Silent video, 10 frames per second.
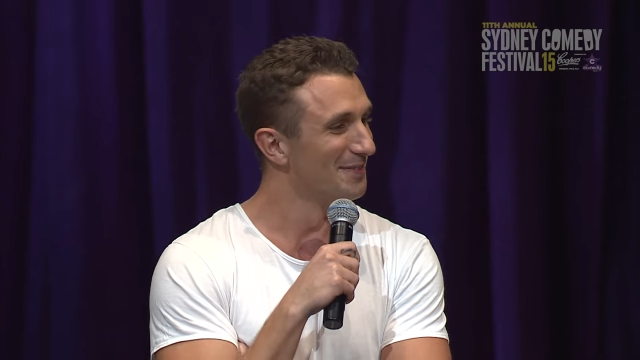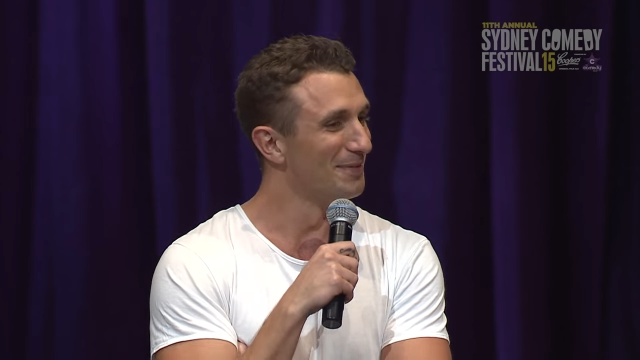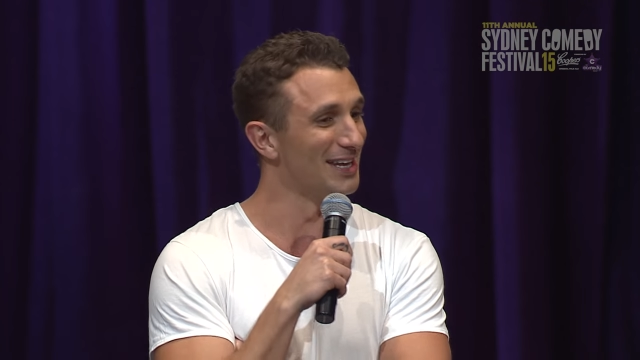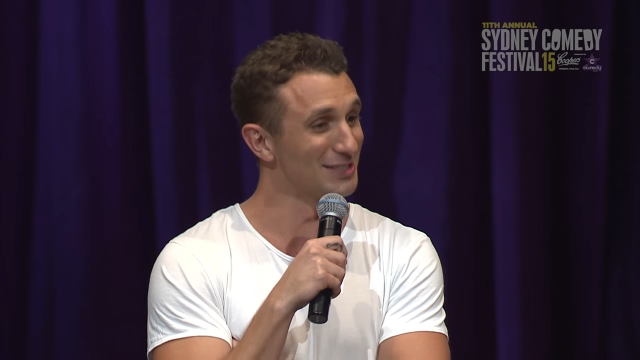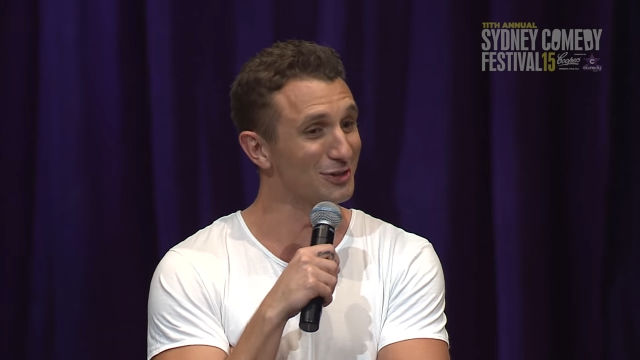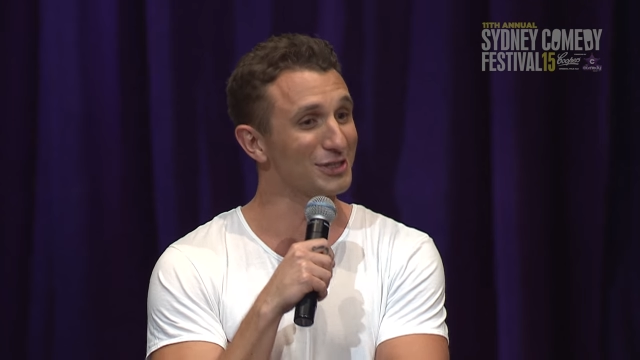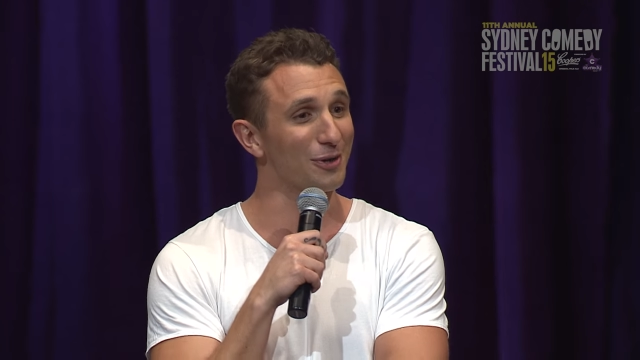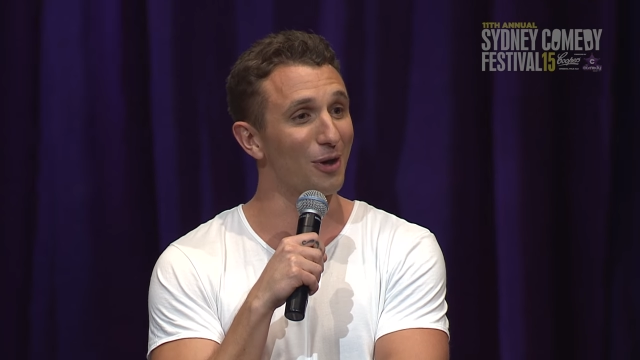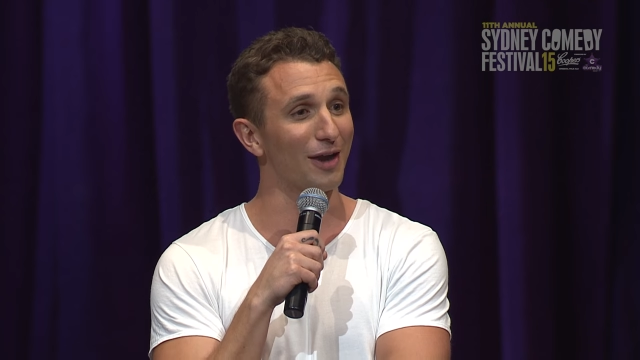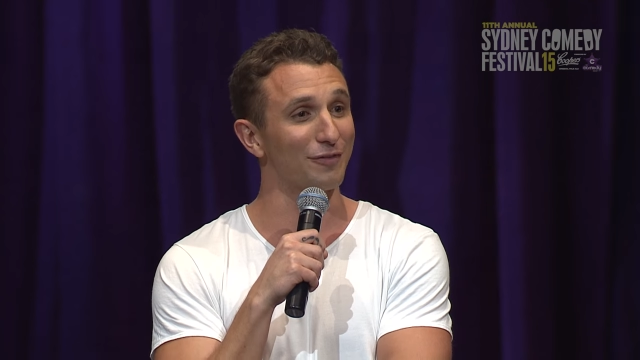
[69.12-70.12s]
But there's also
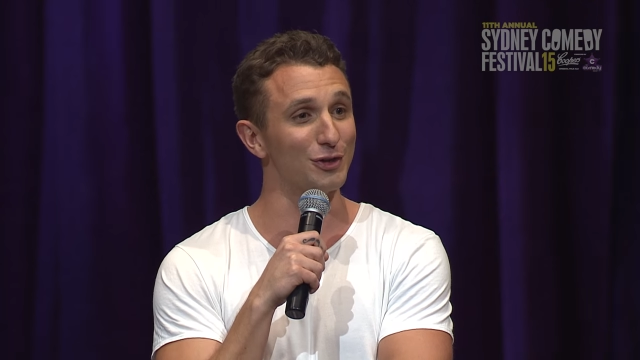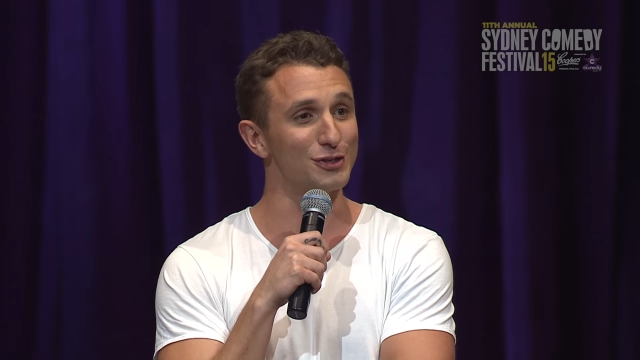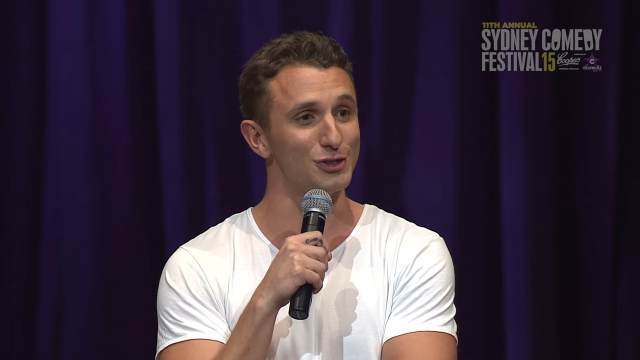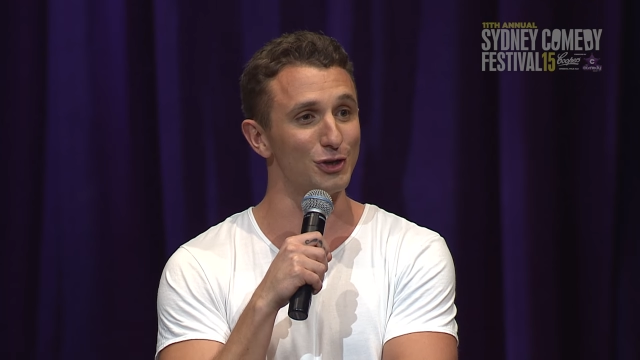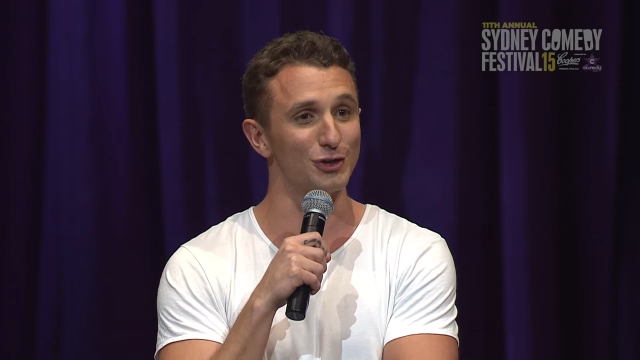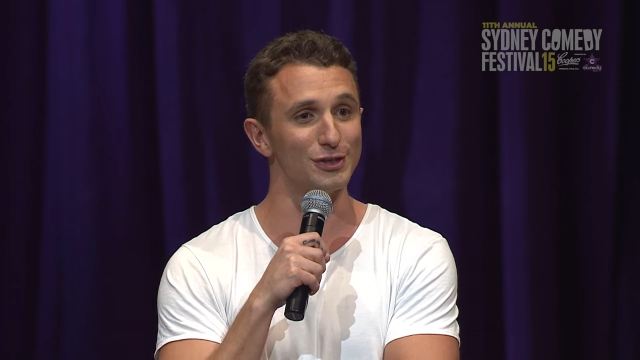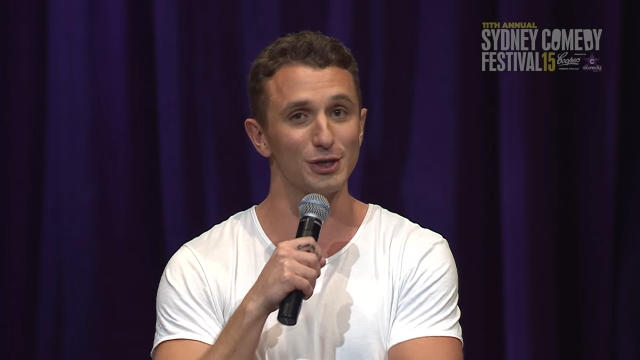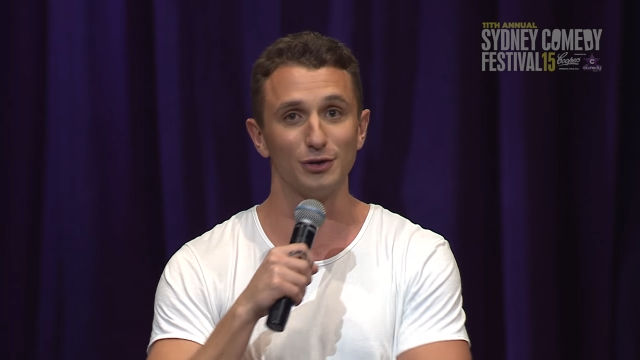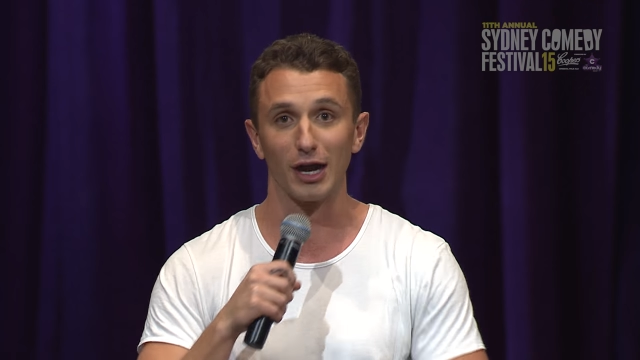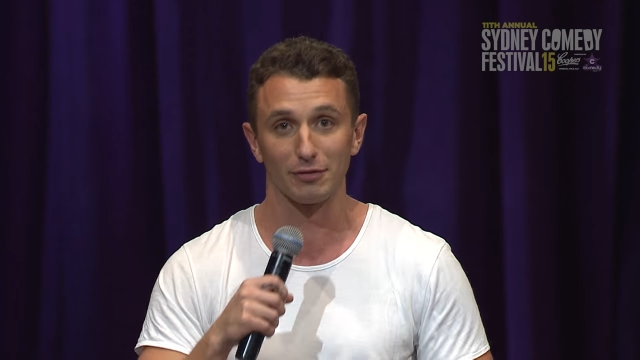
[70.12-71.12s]
quite a few students
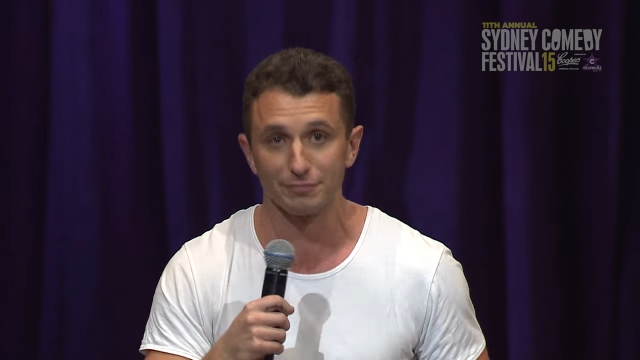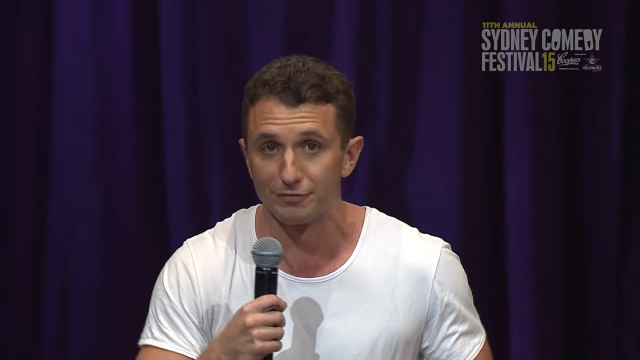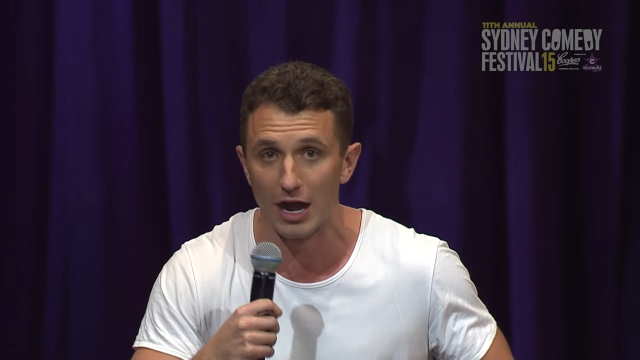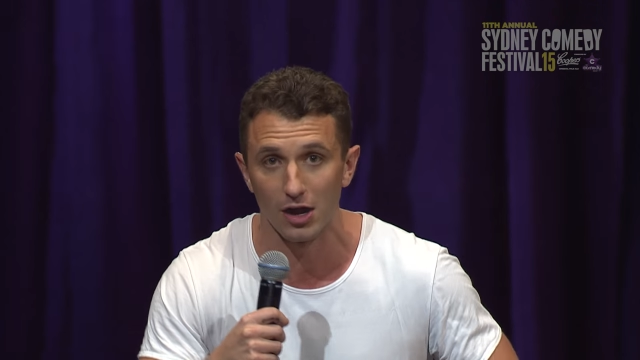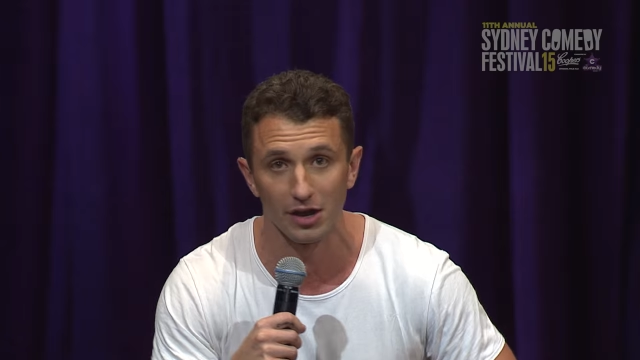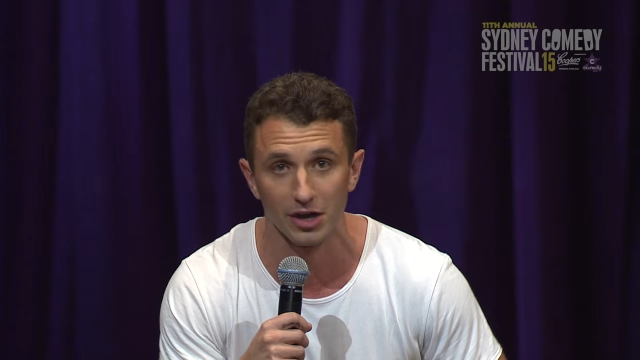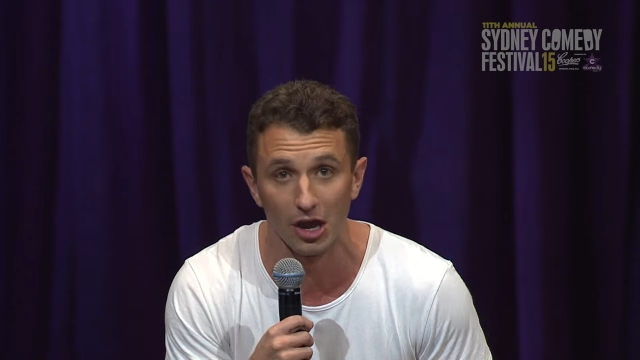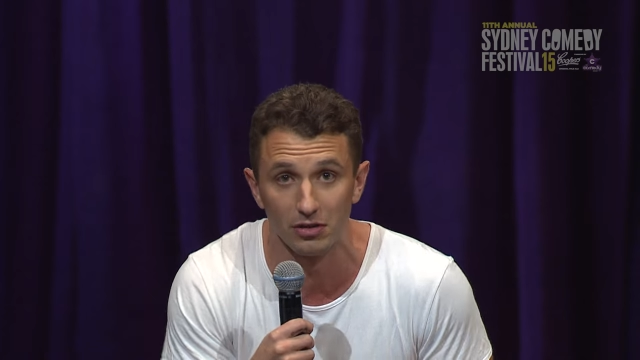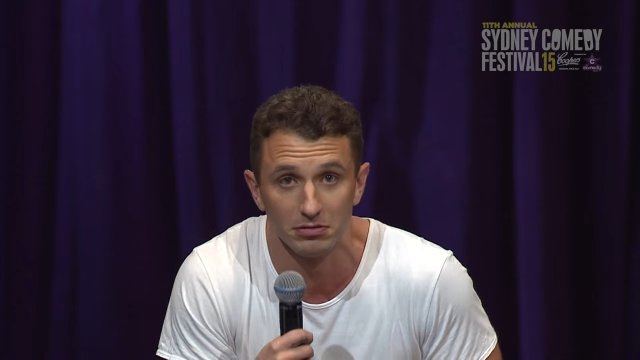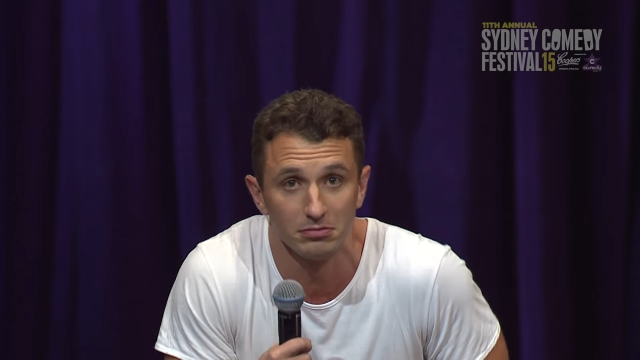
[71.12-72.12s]
who are like, fuck, I don't
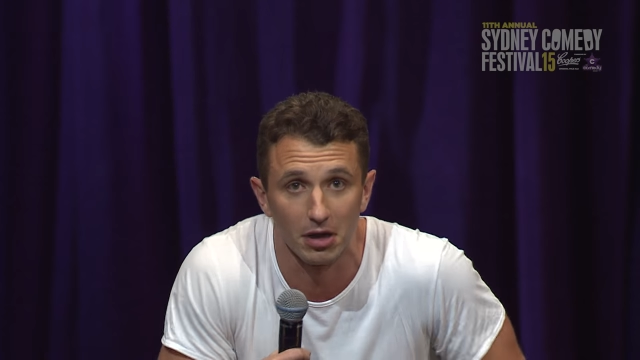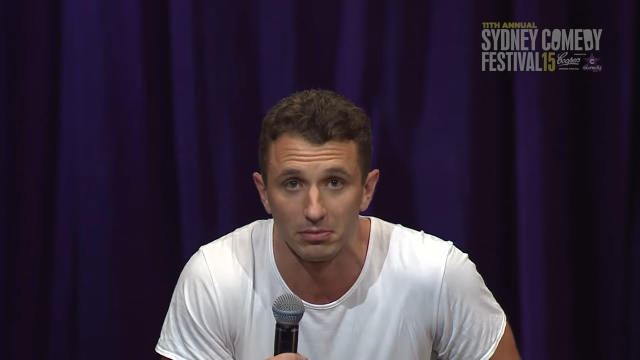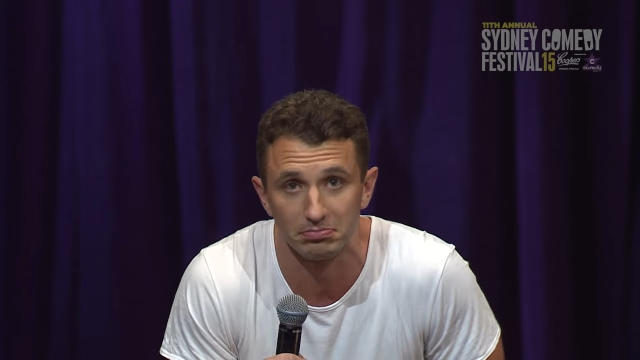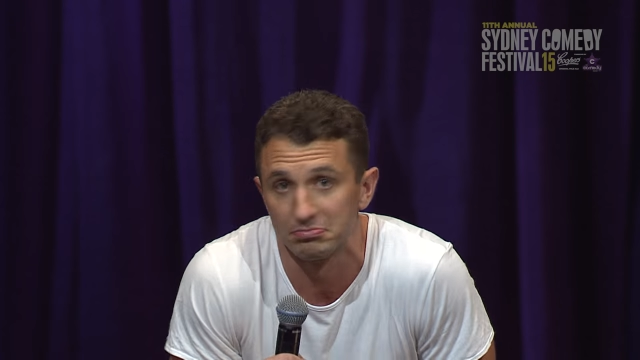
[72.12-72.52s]
know. I...